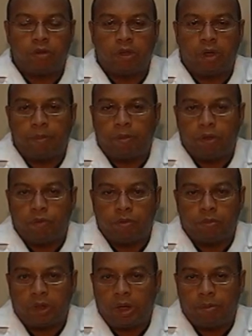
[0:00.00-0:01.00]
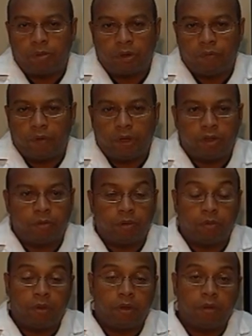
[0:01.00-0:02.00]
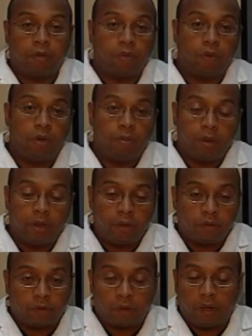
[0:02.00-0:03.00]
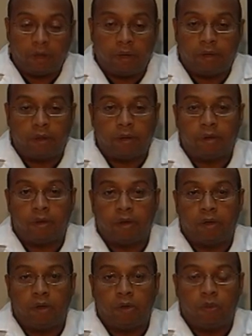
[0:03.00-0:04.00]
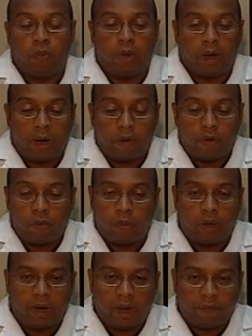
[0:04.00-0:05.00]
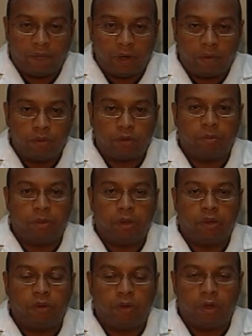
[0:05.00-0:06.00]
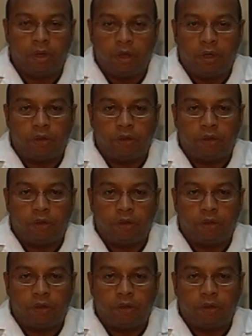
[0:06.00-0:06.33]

The operating room times can range between 30 minutes and 1 hour to 1.5 hours, depending on